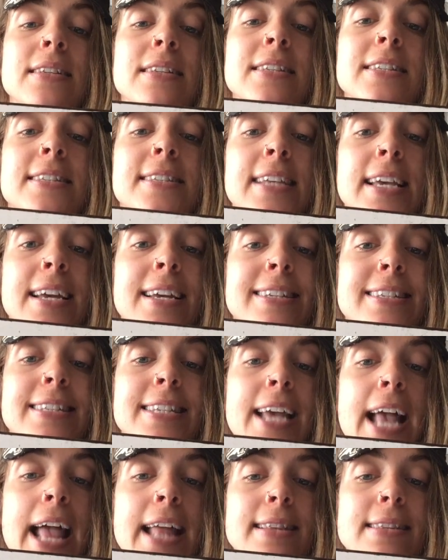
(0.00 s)
6
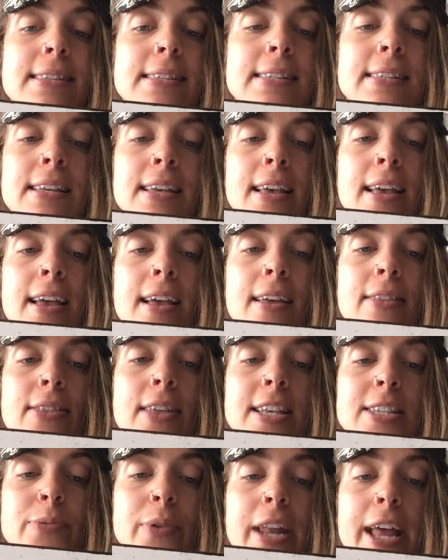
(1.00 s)
10s.
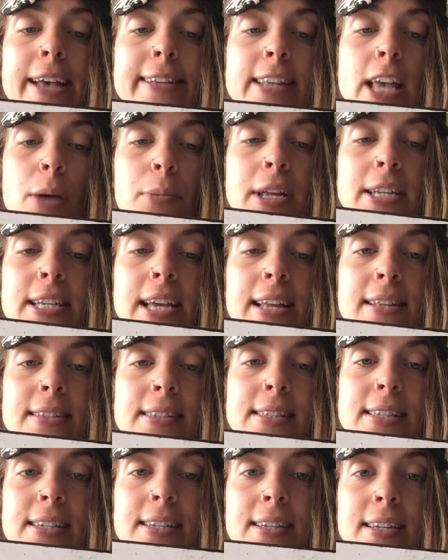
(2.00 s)
This one has how many
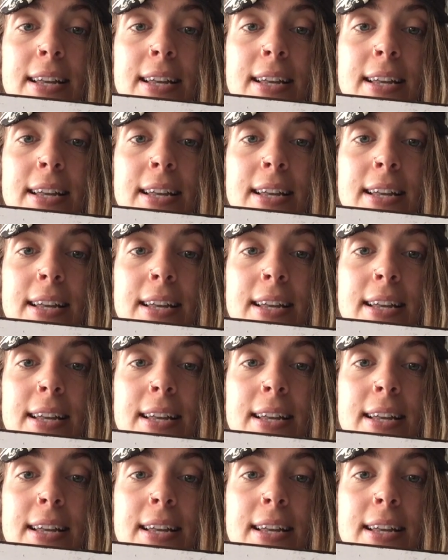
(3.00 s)
tens?